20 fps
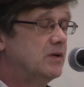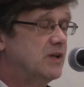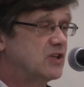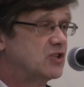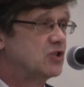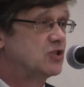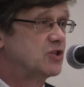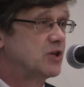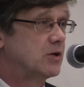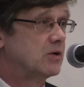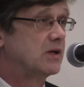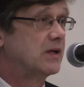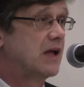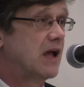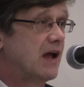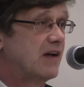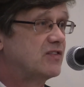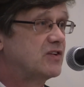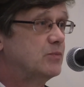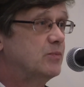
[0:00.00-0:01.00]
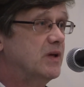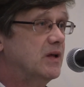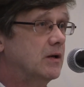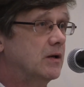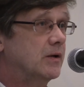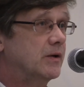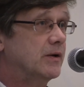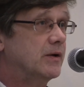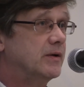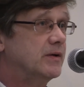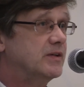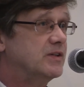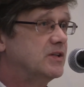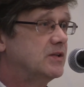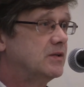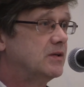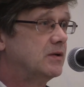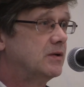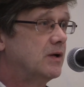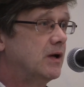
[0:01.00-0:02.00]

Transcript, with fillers: necessarily have to be learned,